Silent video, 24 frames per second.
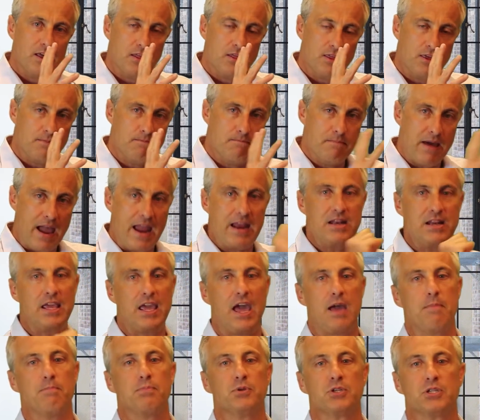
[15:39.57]
the main
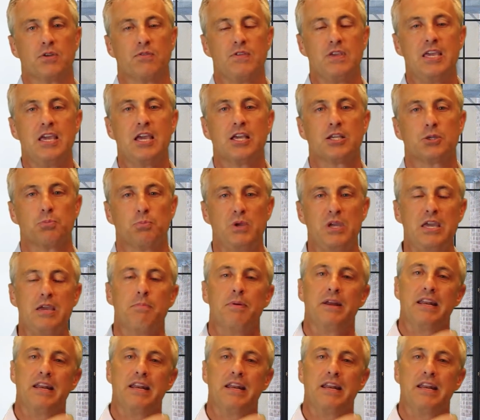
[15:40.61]
campus of eXp,